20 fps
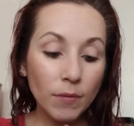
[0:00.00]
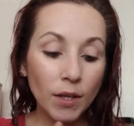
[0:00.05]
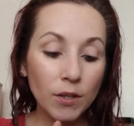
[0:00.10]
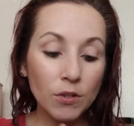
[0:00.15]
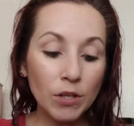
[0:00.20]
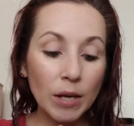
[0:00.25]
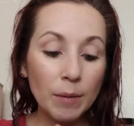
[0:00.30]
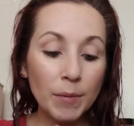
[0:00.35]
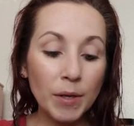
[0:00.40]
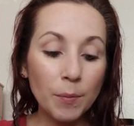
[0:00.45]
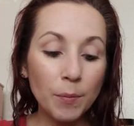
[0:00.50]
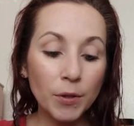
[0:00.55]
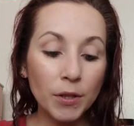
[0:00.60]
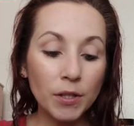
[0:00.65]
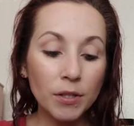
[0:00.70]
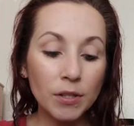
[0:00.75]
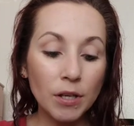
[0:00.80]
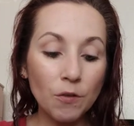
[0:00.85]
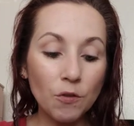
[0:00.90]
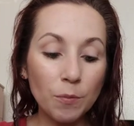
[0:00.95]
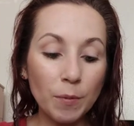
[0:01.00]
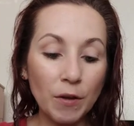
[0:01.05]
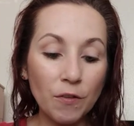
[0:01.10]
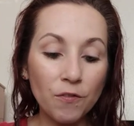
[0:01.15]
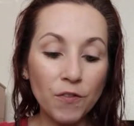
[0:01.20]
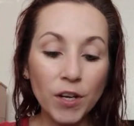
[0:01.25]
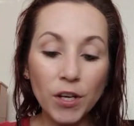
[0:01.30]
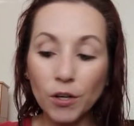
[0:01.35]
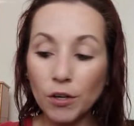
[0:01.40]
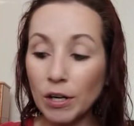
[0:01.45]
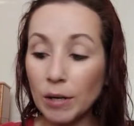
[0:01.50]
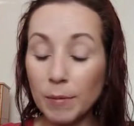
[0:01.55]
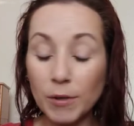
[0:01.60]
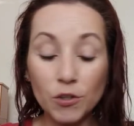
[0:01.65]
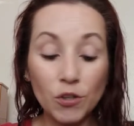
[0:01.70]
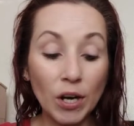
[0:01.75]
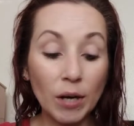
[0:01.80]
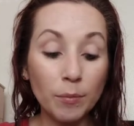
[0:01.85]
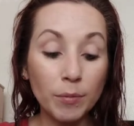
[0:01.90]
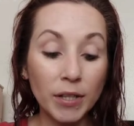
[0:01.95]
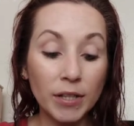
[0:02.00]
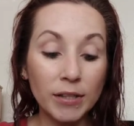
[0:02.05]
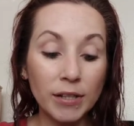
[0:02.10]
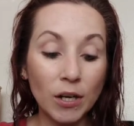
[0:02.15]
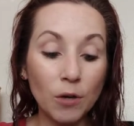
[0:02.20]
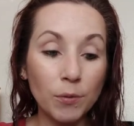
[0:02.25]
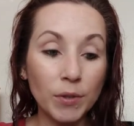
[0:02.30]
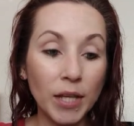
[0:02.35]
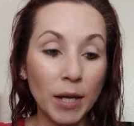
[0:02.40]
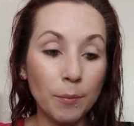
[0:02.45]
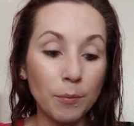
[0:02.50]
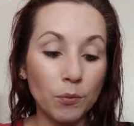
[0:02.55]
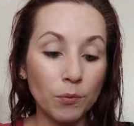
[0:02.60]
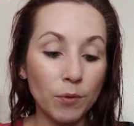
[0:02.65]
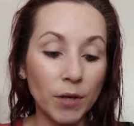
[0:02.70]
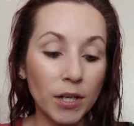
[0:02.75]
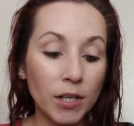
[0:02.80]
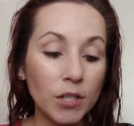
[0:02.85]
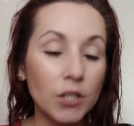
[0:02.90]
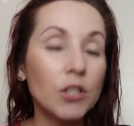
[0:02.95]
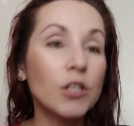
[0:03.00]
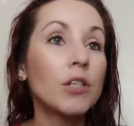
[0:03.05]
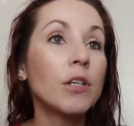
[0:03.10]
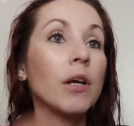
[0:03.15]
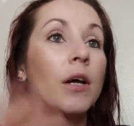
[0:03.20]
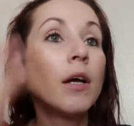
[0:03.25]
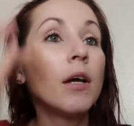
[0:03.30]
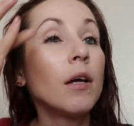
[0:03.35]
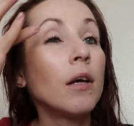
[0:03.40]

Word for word: So I'm going to put this on with my finger and I'm going to try to blend it out with that brush.